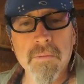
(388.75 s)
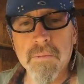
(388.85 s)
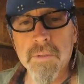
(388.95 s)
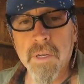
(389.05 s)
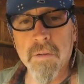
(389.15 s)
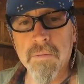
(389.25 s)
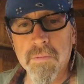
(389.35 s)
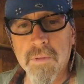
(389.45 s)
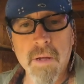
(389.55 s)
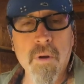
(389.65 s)
So
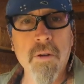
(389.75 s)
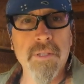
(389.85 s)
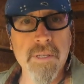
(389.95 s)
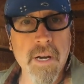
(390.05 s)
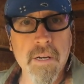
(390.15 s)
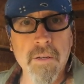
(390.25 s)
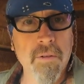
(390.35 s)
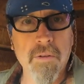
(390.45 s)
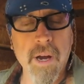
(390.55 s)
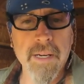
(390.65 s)
there's nothing wrong with the Cerakote. It
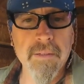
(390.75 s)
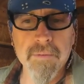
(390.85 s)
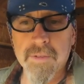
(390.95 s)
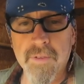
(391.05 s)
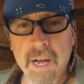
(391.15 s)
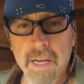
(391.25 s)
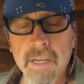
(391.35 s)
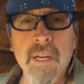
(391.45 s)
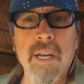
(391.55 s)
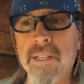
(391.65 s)
looked great. It was fine.
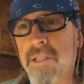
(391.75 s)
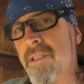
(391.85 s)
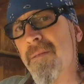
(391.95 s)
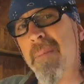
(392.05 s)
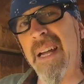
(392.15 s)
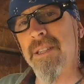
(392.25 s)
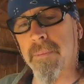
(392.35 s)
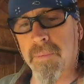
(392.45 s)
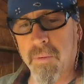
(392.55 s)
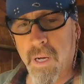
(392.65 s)
It just didn't match
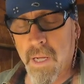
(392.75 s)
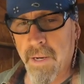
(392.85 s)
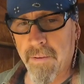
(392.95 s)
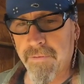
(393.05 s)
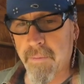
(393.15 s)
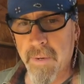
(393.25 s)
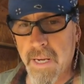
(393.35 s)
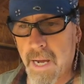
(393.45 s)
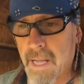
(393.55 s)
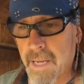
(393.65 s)
up enough for
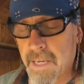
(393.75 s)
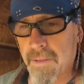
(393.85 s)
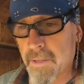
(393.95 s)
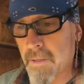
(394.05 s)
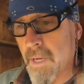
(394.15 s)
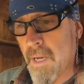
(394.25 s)
me. I like the